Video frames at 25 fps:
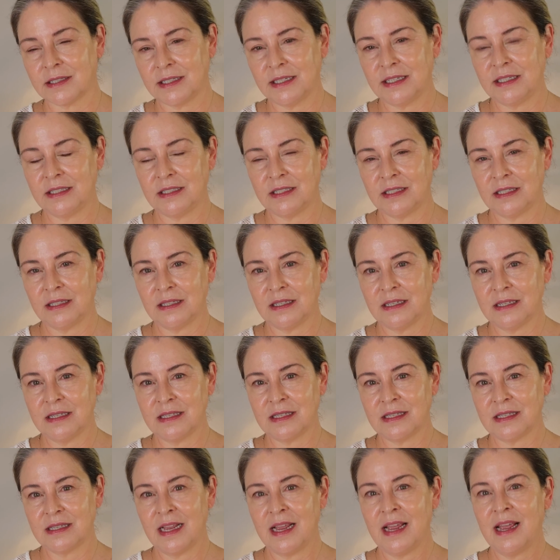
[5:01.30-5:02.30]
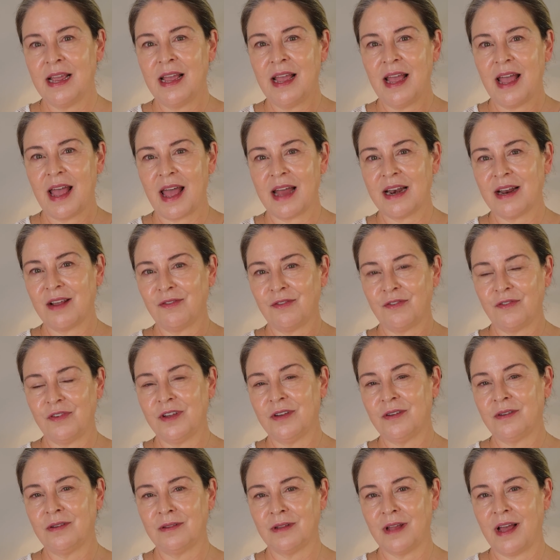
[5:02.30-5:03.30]
tint to this, And I
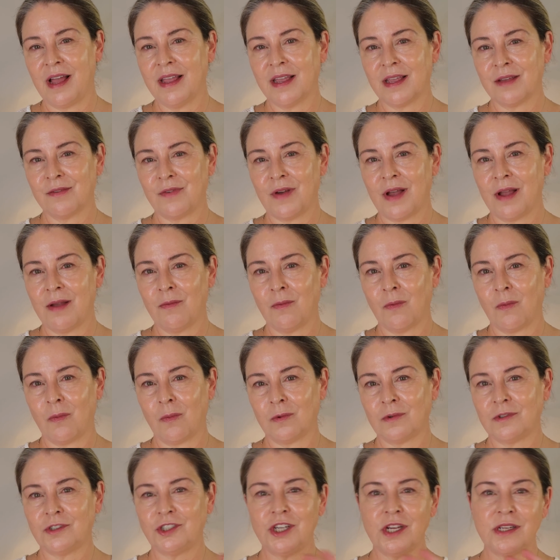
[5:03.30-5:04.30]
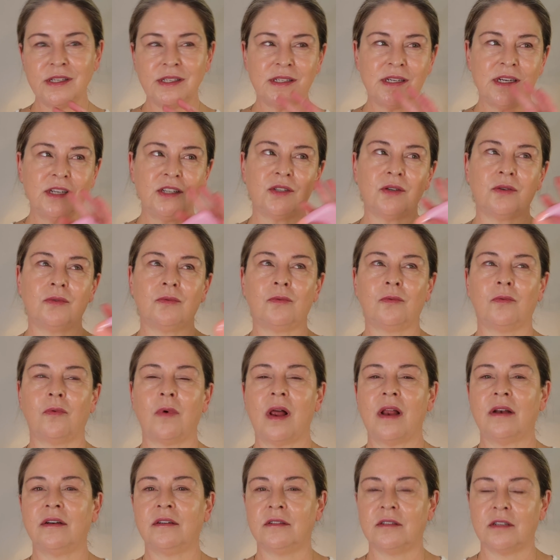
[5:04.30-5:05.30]
feel like if I just need to
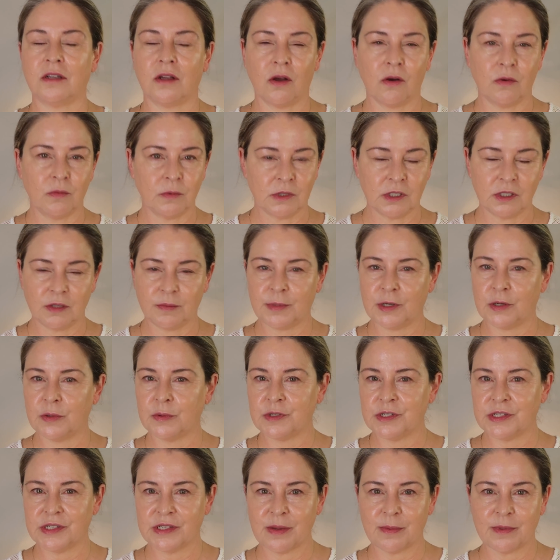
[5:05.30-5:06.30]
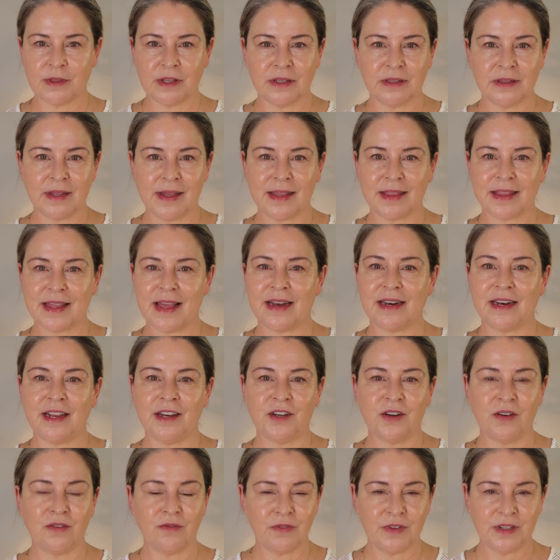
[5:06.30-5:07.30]
run to Home Depot or something like that, and I
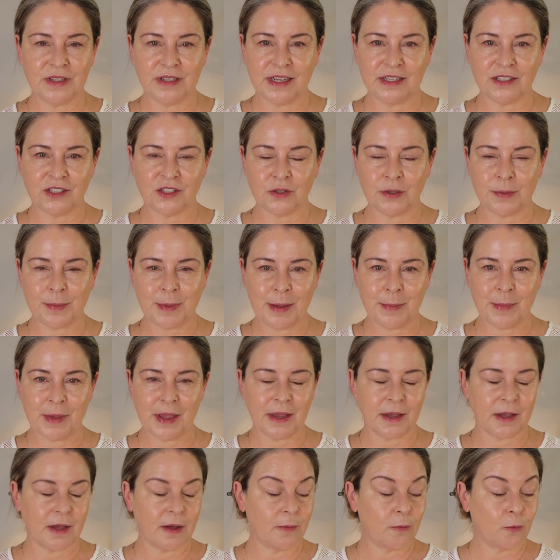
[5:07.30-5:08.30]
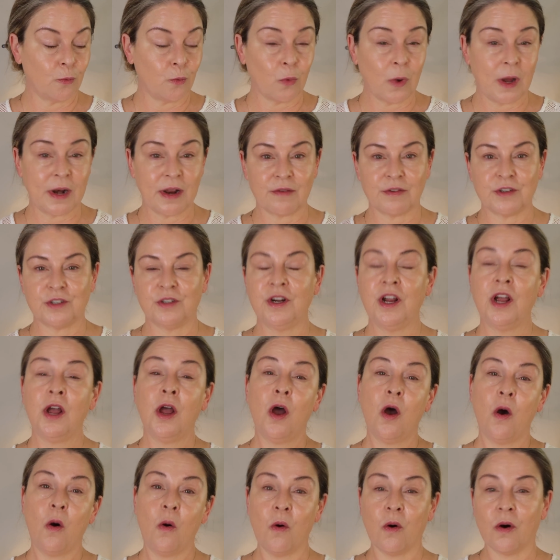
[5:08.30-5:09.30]
don't feel like doing my makeup, whatever.
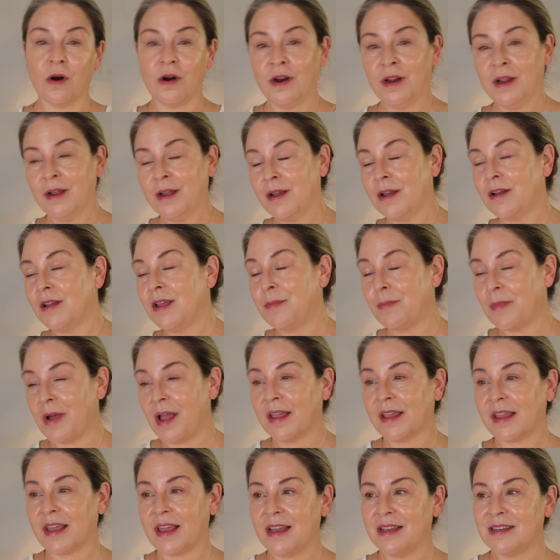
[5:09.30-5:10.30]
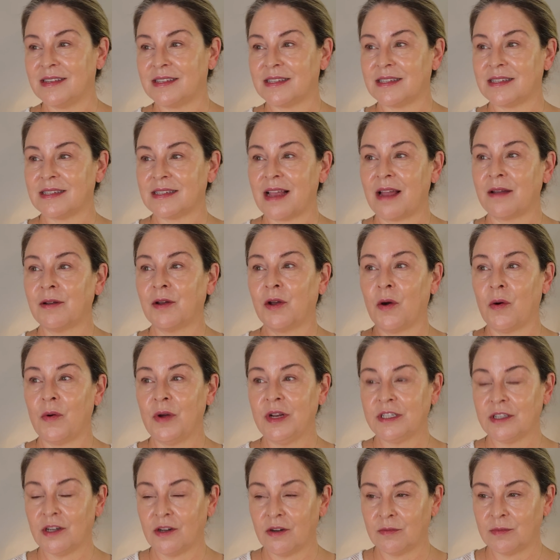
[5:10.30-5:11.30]
Or in my case, I'm going
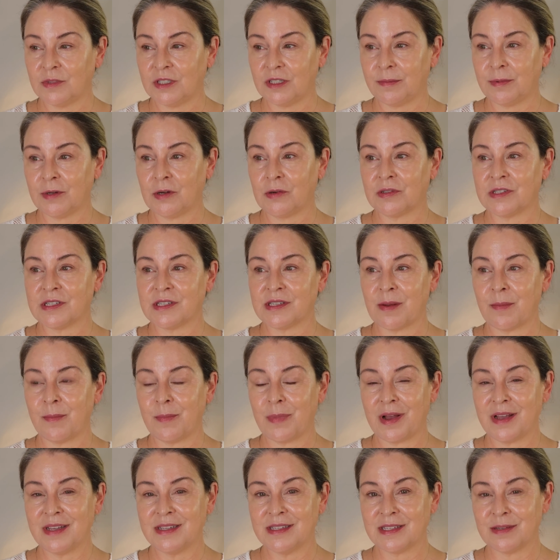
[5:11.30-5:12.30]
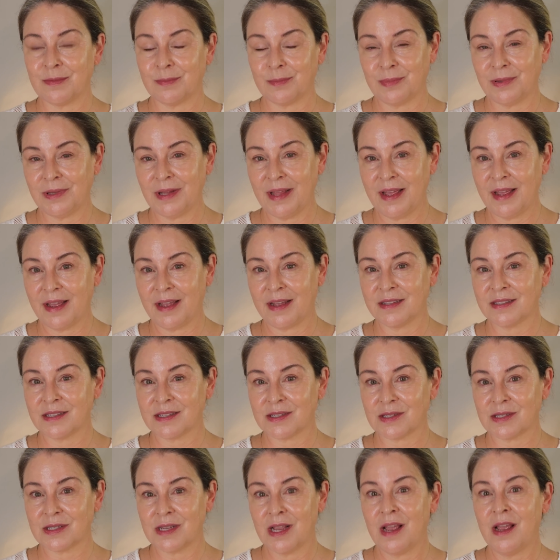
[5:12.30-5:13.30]
to Home Depot because I'm buying some
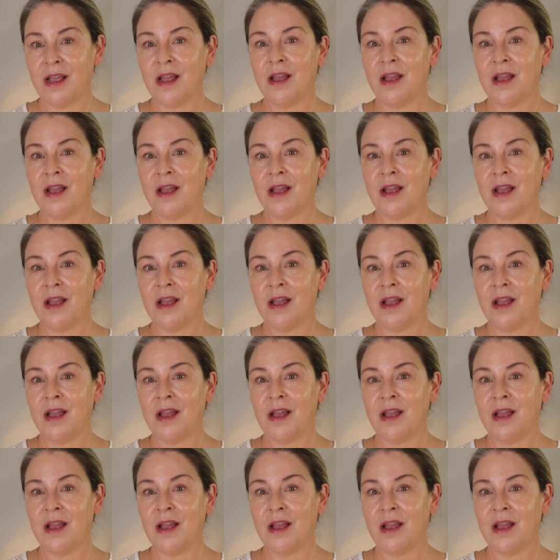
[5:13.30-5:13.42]
plants